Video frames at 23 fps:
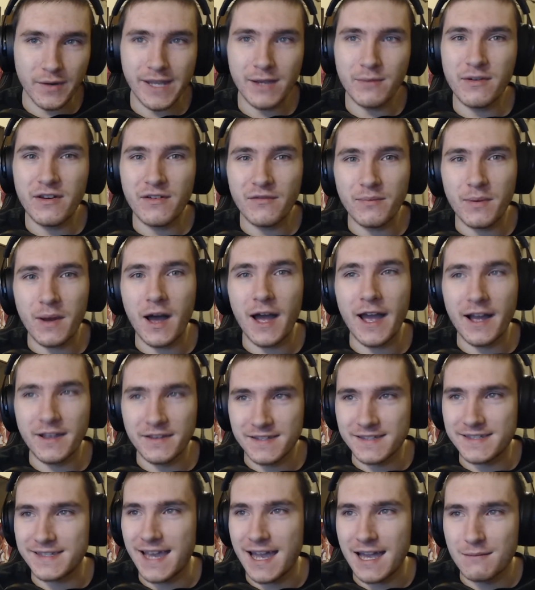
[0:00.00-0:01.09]
with, but I
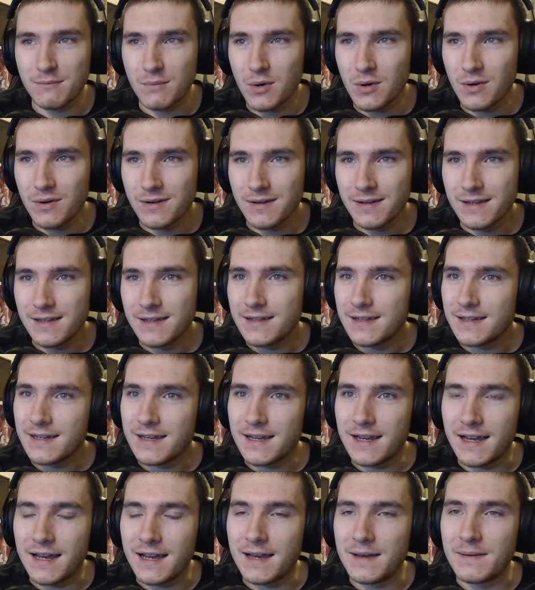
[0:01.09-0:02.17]
understand more.
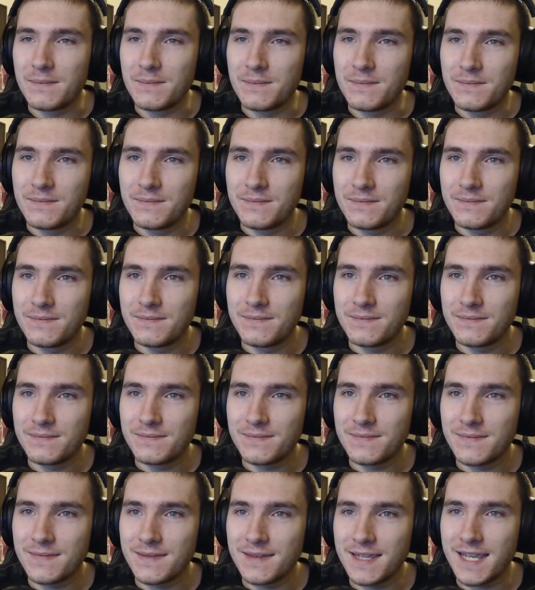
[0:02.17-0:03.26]
Yeah,
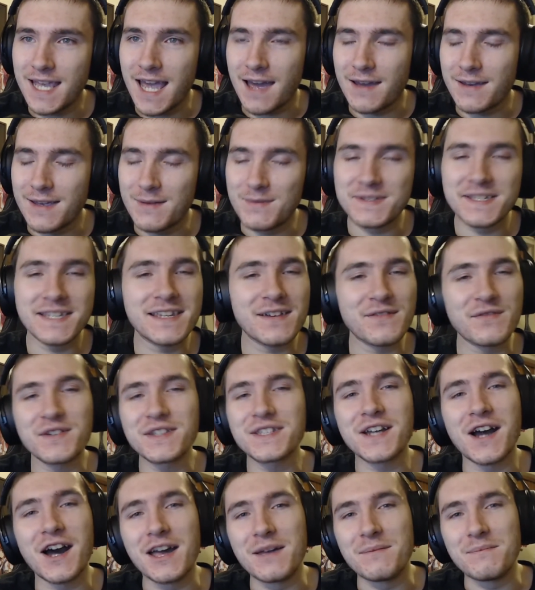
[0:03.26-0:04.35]
it was a
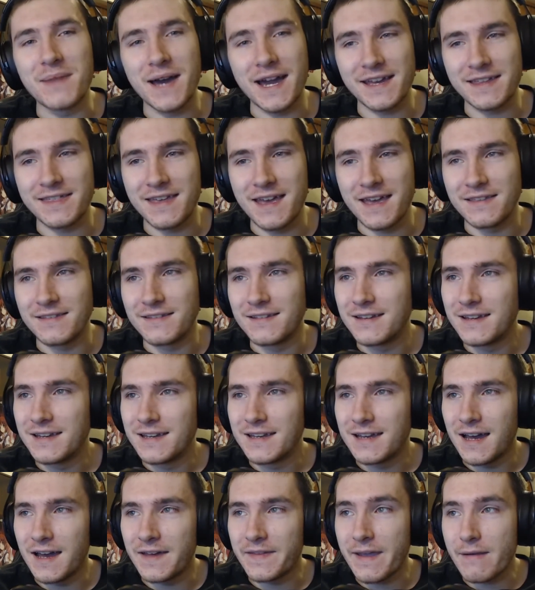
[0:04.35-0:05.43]
different time back then.
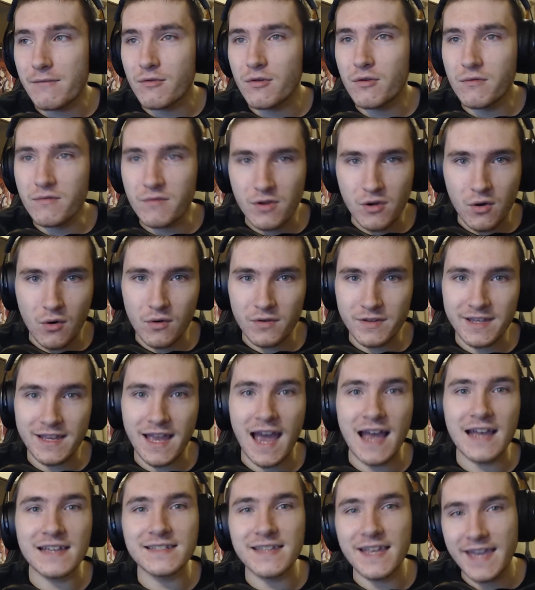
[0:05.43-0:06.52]
They were all recorded
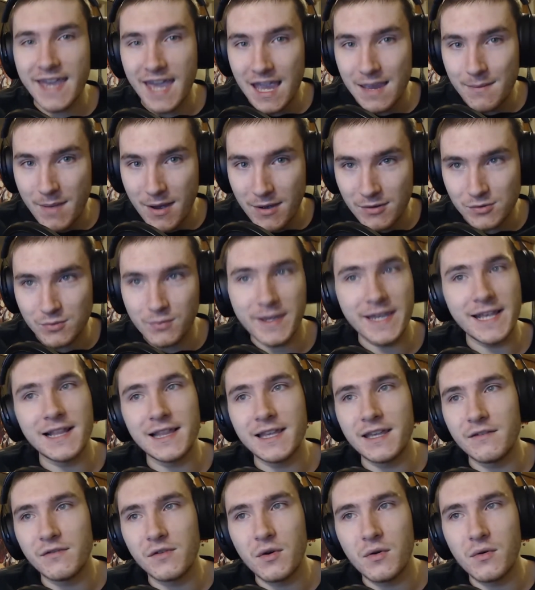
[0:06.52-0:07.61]
as they came out
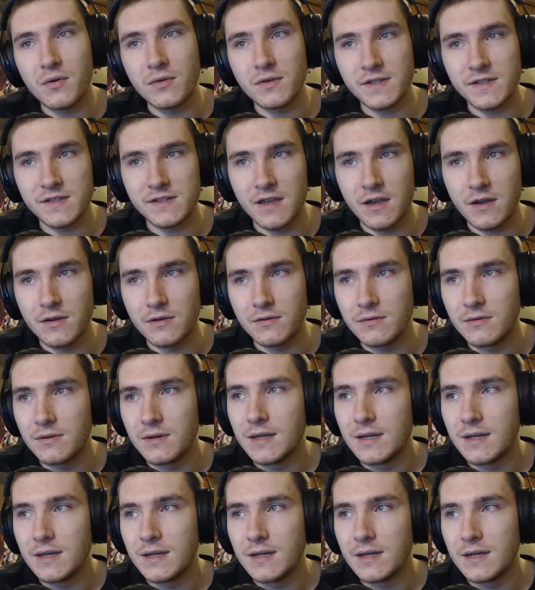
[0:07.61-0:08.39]
weekly, of course, so